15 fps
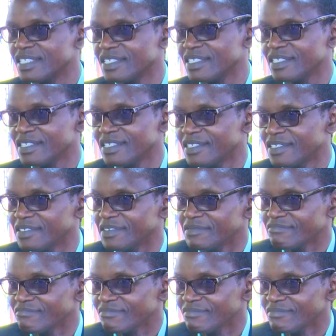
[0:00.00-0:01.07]
so
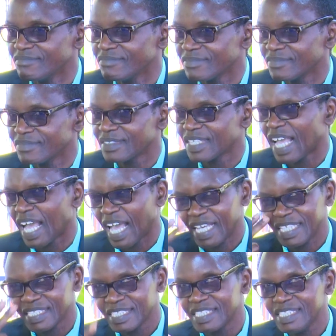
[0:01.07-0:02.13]
that I could get
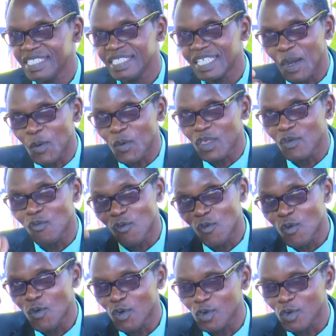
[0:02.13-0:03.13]
more information,